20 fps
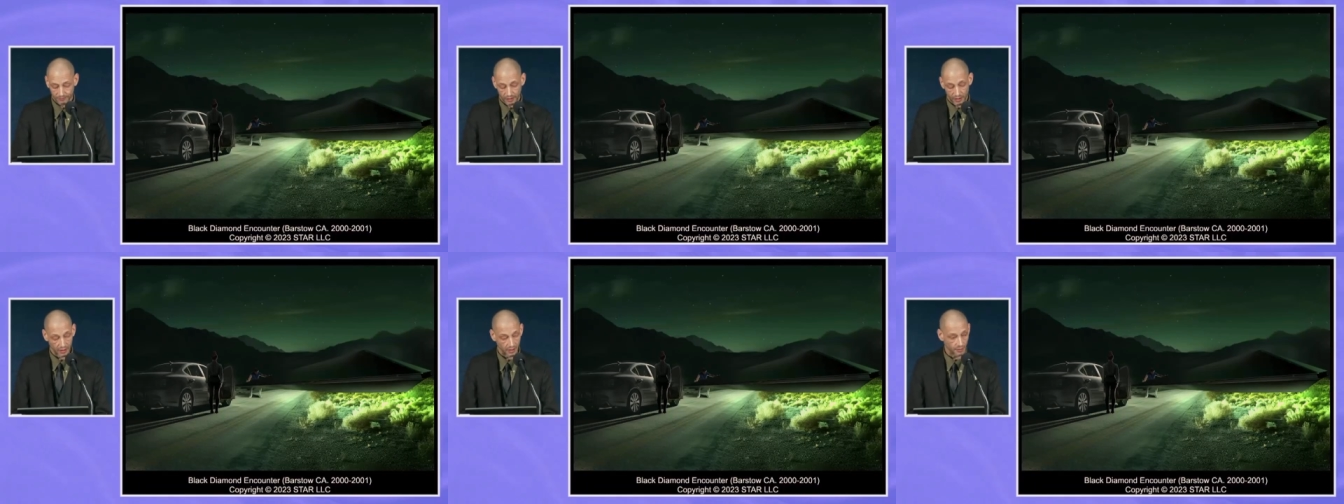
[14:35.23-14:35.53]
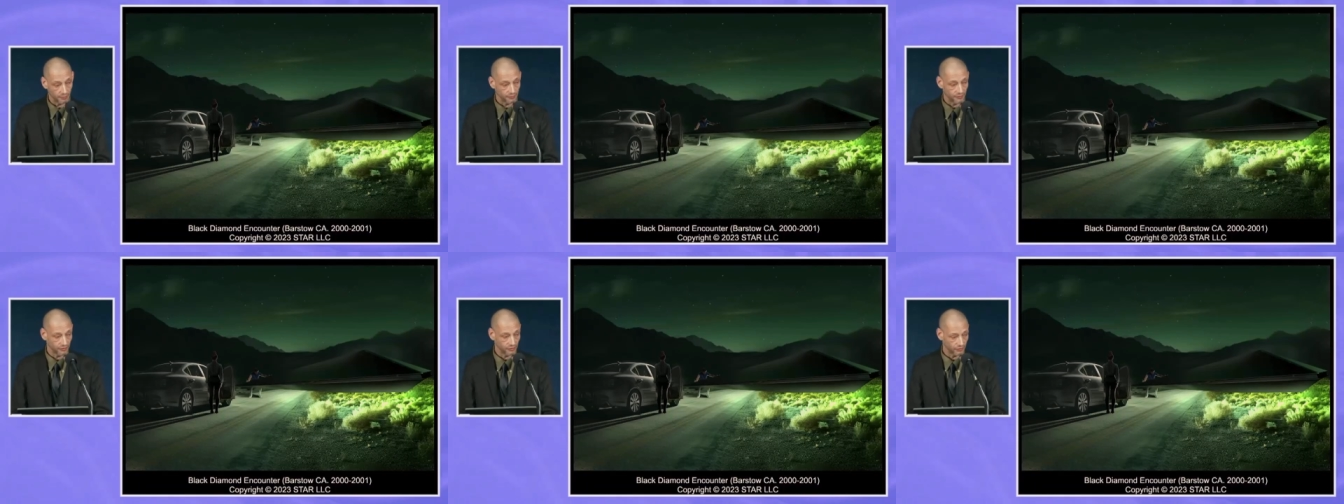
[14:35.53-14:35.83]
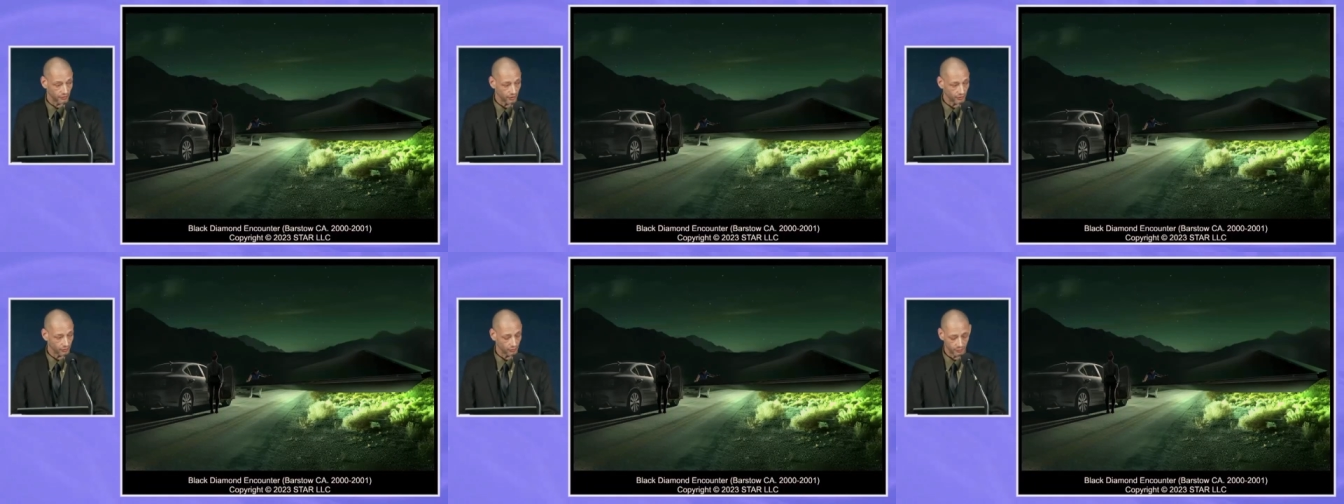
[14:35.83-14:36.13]
Uh, this
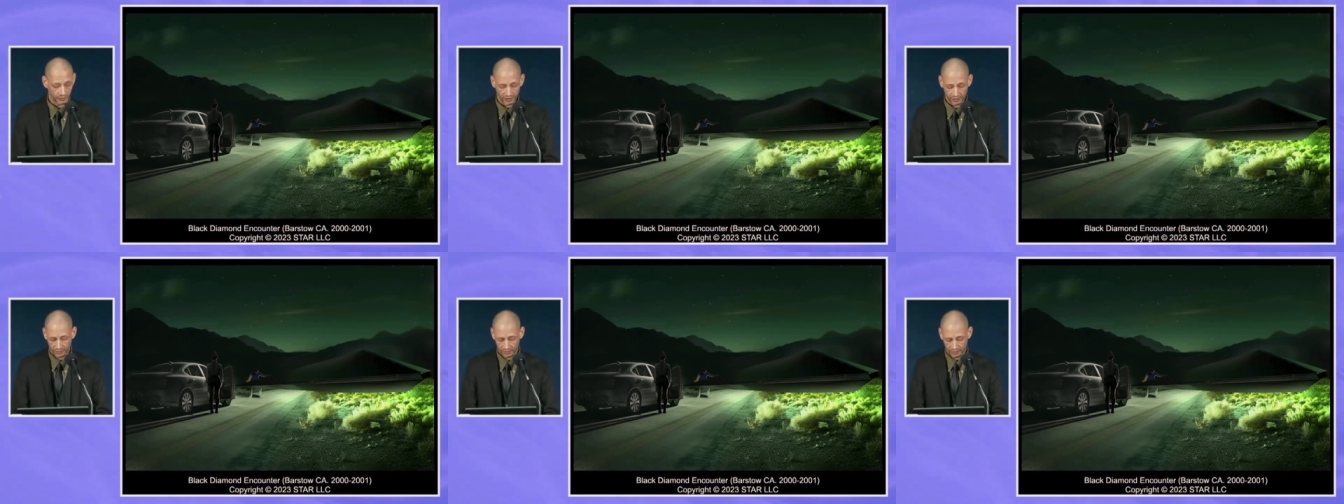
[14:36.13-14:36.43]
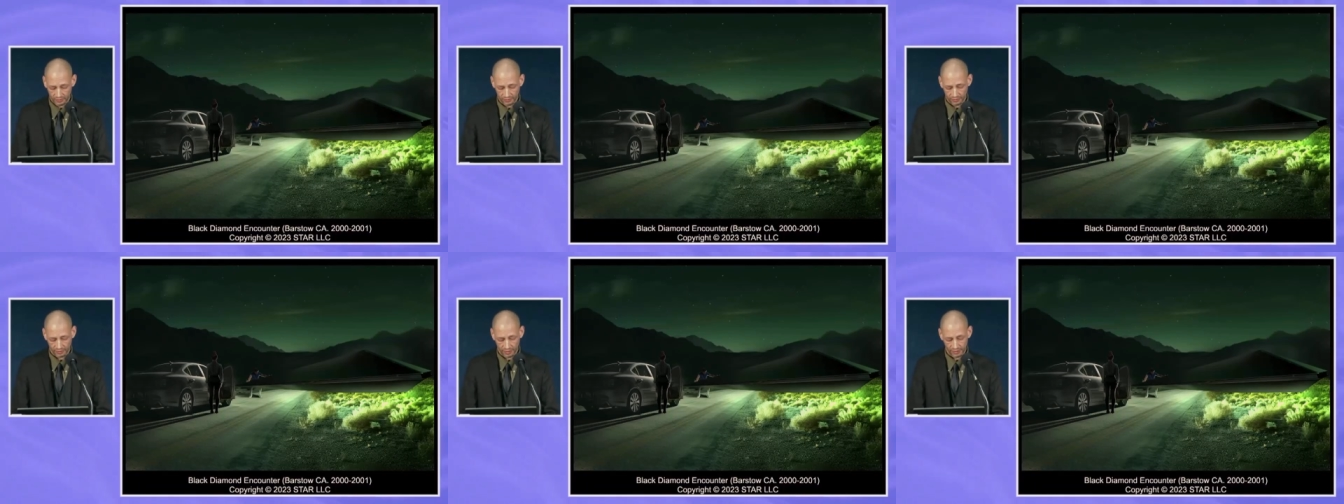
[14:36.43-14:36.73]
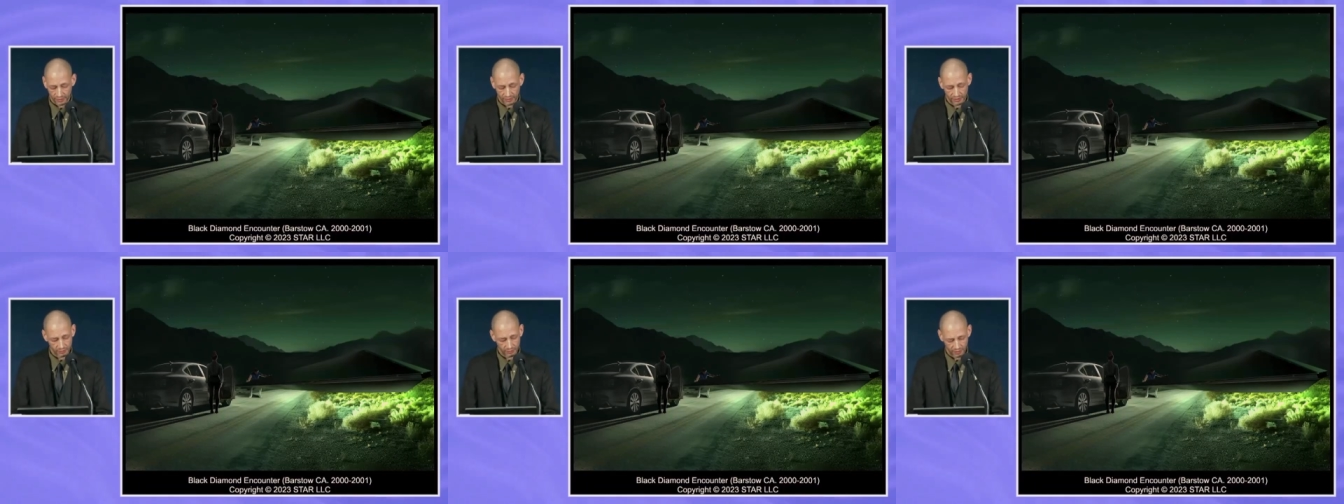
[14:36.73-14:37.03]
startled me
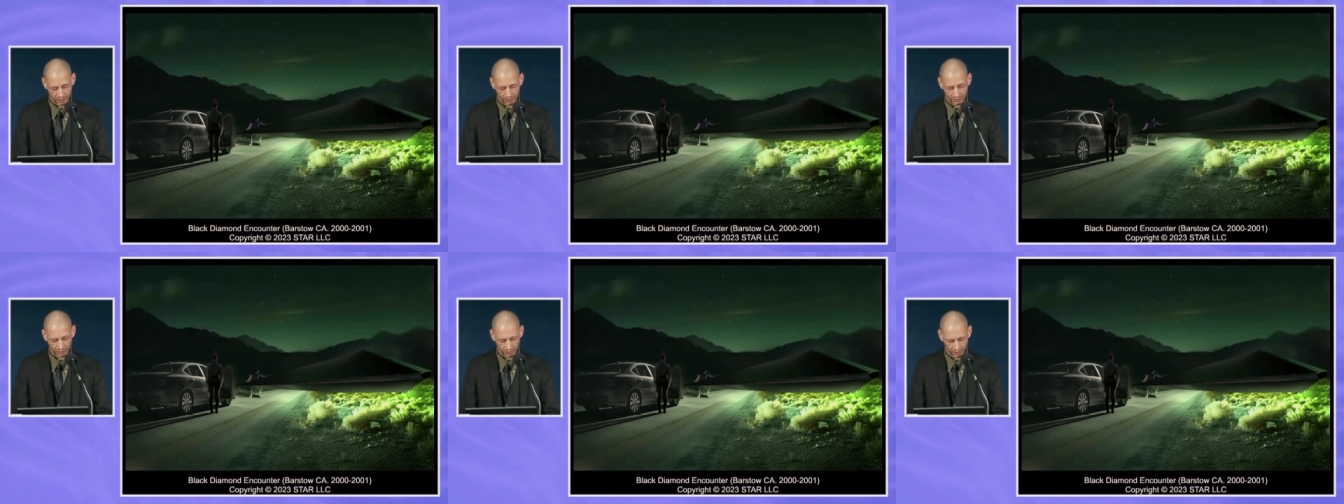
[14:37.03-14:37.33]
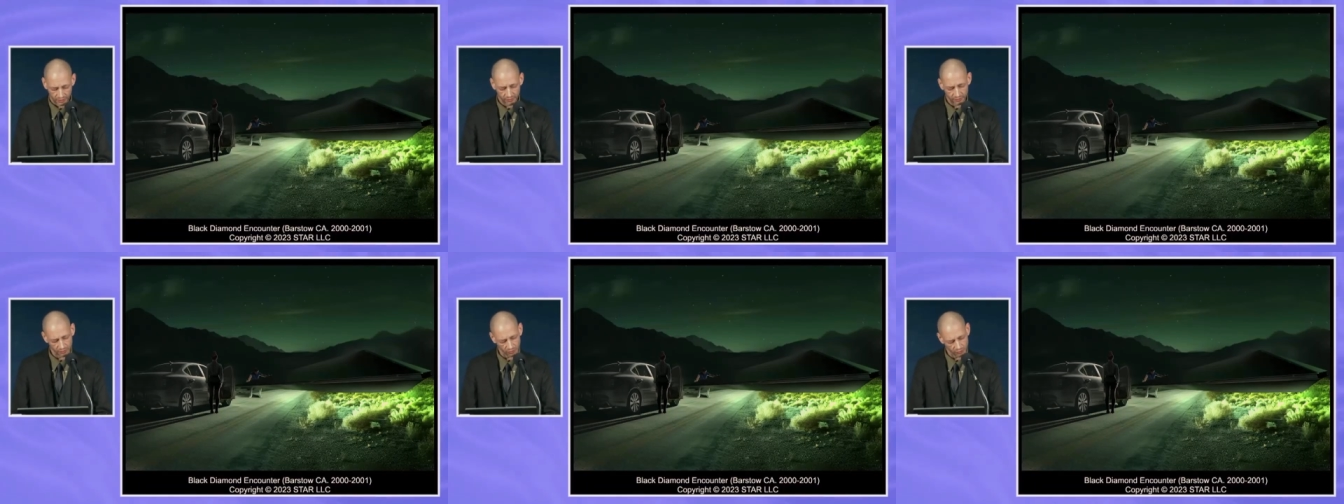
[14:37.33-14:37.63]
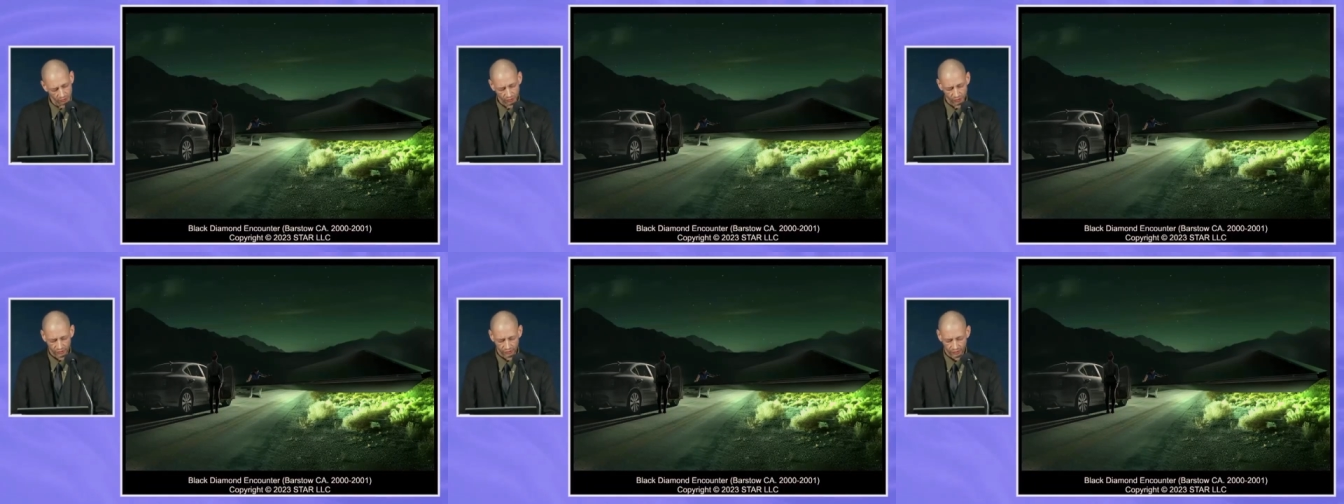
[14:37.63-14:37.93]
slightly, but I took it and
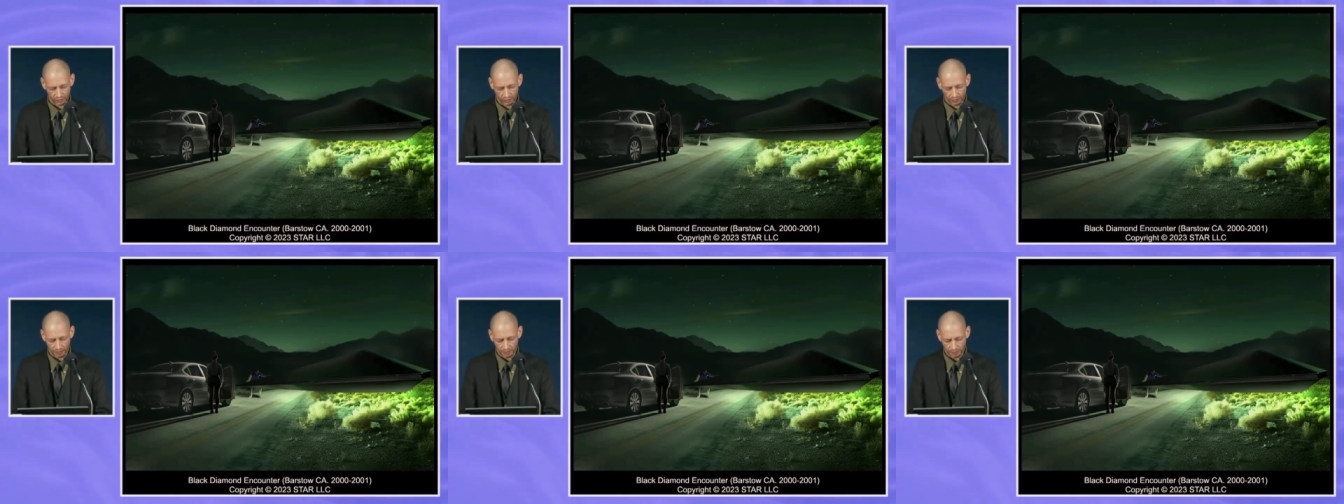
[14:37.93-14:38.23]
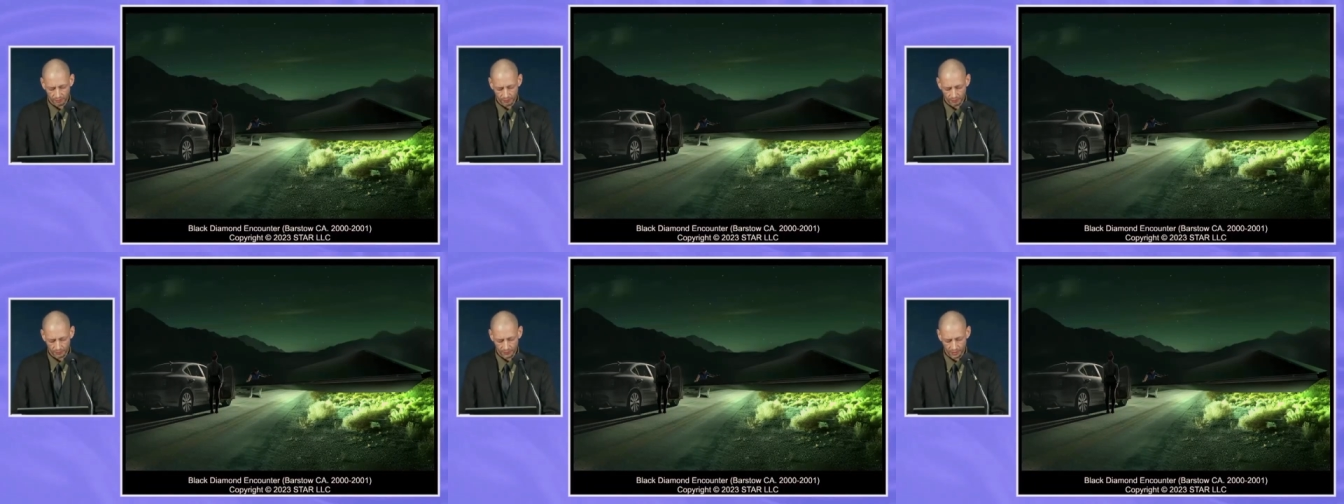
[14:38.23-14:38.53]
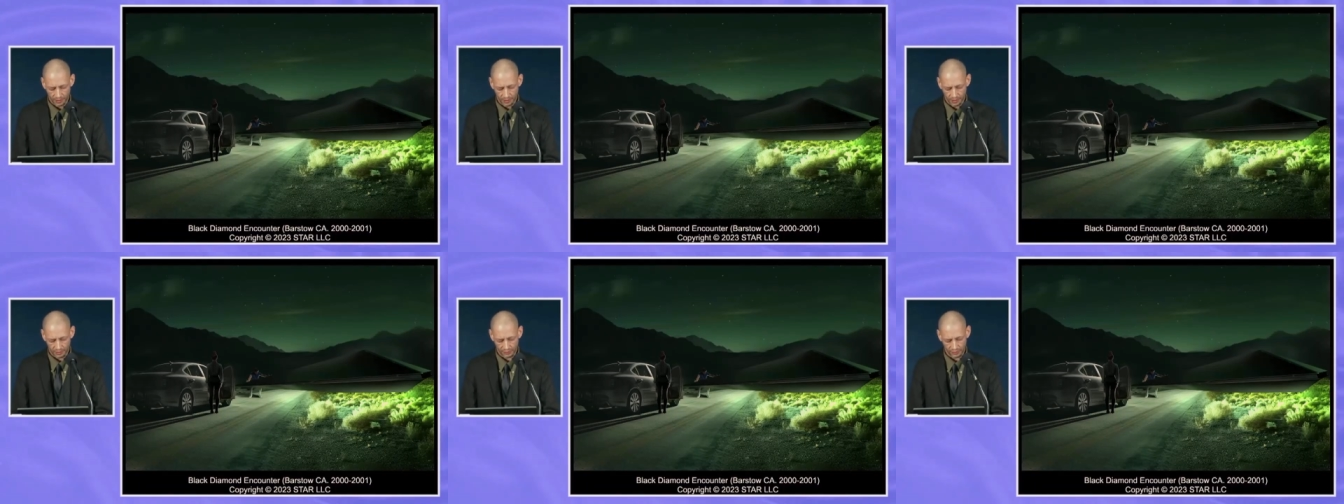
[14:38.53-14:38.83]
stood still,
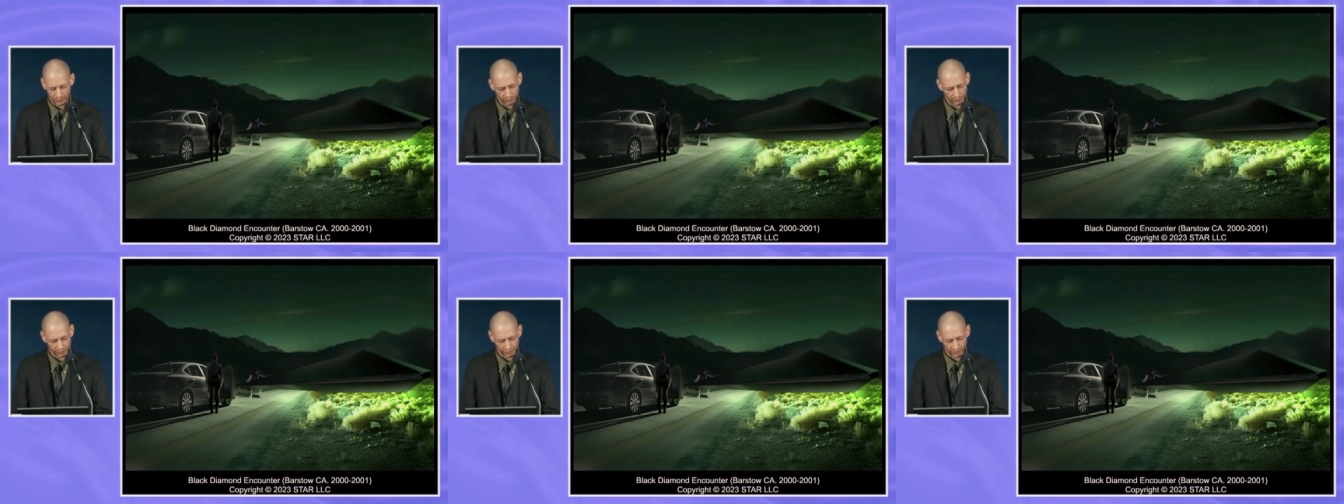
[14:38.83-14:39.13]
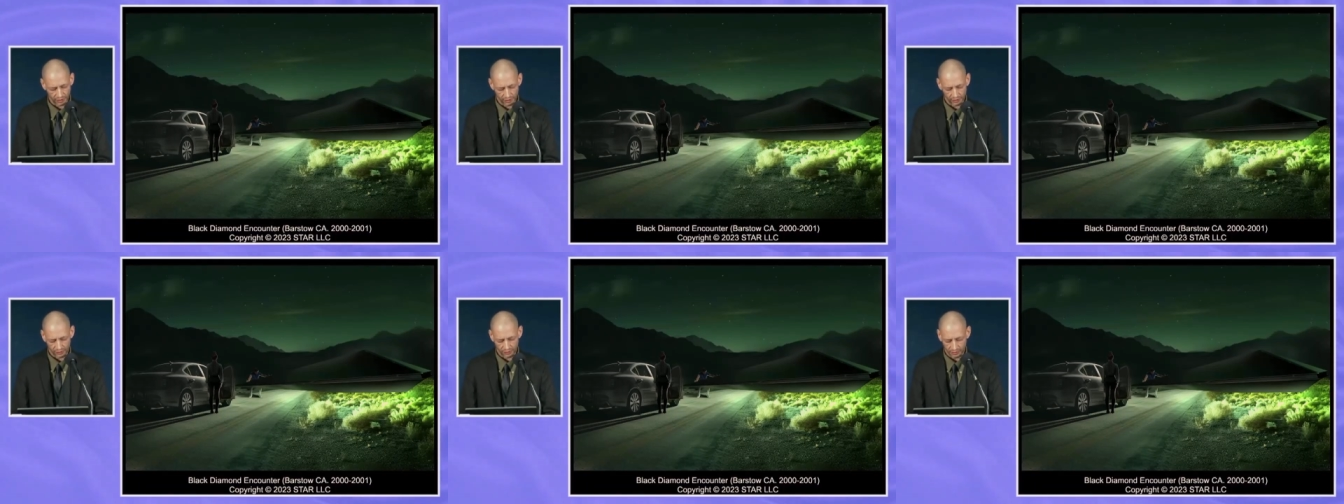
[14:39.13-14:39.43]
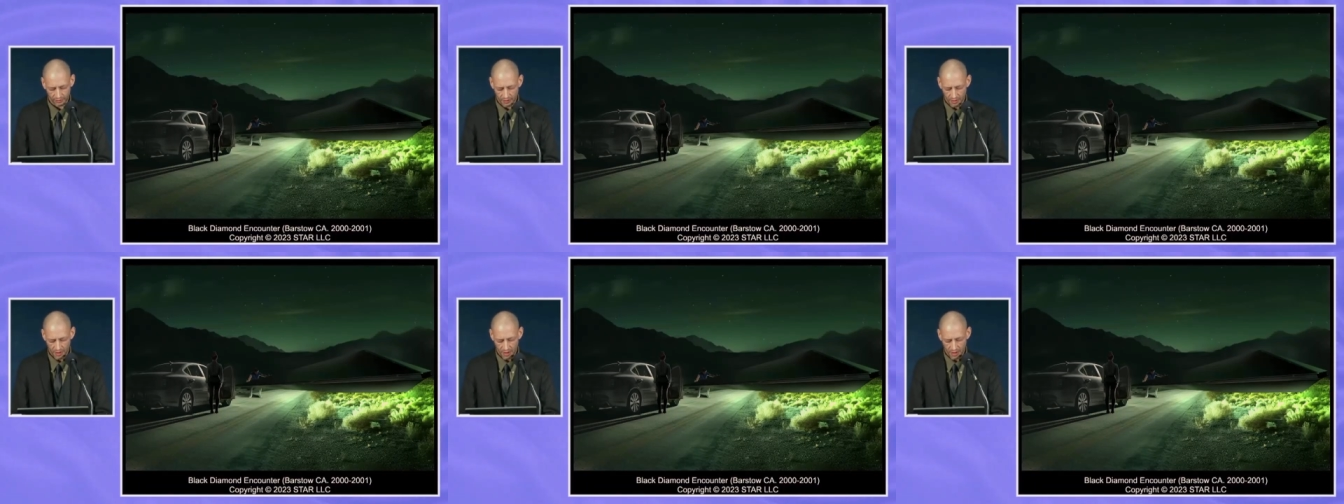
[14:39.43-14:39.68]
uh, just in case.